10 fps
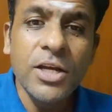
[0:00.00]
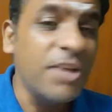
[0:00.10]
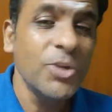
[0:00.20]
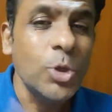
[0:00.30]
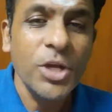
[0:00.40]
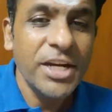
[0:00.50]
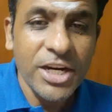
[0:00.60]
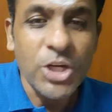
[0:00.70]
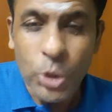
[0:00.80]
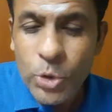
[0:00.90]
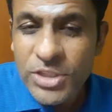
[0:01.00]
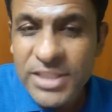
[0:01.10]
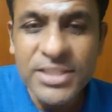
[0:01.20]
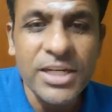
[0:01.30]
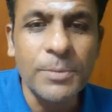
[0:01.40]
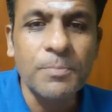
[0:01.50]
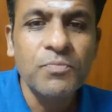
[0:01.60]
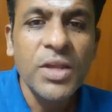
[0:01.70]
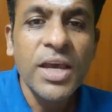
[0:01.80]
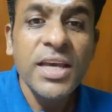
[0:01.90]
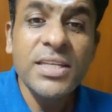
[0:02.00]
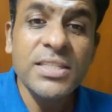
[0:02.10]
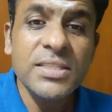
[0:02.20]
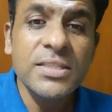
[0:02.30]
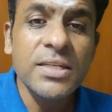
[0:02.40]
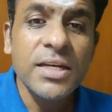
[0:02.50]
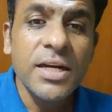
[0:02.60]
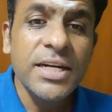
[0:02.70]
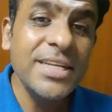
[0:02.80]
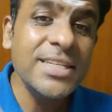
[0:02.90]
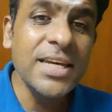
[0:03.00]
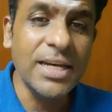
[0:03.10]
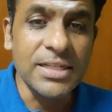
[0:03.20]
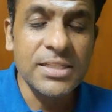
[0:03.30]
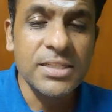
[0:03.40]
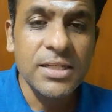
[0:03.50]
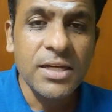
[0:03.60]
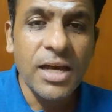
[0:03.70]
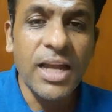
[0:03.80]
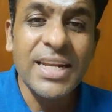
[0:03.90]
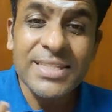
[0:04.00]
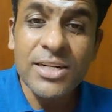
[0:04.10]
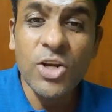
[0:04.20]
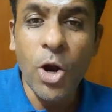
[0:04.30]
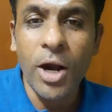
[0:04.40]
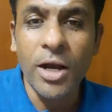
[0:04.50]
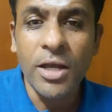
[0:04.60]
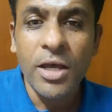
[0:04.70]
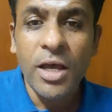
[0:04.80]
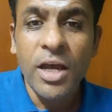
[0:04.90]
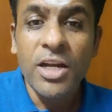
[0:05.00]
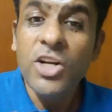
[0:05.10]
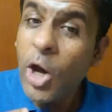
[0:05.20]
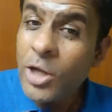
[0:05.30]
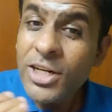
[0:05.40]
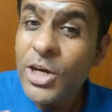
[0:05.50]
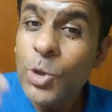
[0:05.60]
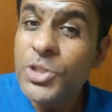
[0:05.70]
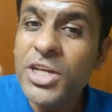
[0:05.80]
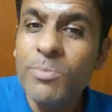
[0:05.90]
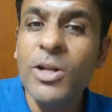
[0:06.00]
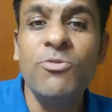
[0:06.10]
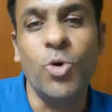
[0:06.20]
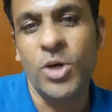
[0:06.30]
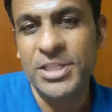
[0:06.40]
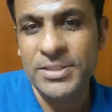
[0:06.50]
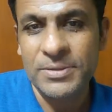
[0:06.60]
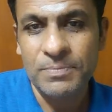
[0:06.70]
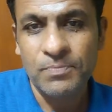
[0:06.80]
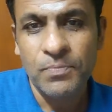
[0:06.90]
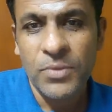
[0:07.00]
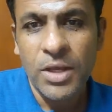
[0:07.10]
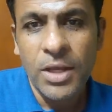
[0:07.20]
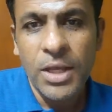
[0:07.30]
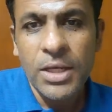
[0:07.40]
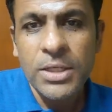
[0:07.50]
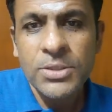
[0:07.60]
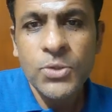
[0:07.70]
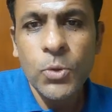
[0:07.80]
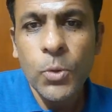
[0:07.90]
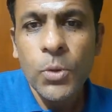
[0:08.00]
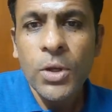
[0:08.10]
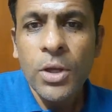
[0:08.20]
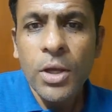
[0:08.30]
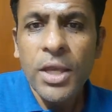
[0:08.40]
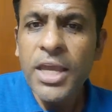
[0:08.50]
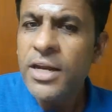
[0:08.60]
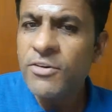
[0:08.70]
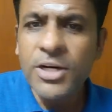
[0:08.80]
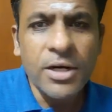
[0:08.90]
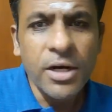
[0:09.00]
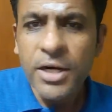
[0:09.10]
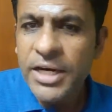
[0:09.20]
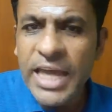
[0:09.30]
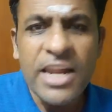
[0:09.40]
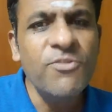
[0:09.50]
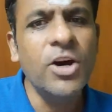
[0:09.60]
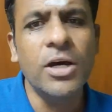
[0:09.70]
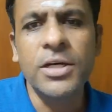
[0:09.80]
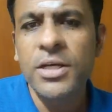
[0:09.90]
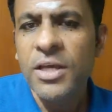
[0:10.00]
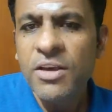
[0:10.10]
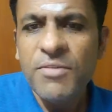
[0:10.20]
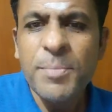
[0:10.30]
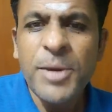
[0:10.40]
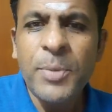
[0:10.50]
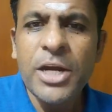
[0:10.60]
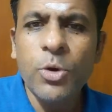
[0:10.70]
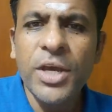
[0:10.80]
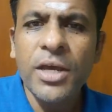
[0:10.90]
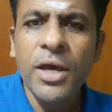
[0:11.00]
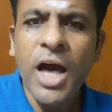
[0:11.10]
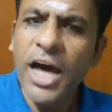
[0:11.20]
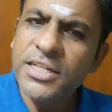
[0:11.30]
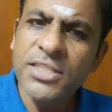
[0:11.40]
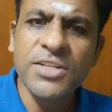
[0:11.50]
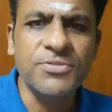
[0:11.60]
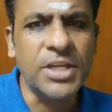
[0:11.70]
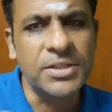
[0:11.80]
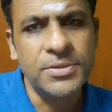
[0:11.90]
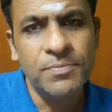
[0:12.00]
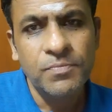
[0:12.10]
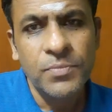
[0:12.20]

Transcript: even though he didn't use this term, he's teaching us a lesson called non-negotiable focus. So in our daily work, we may be doing hundreds of things.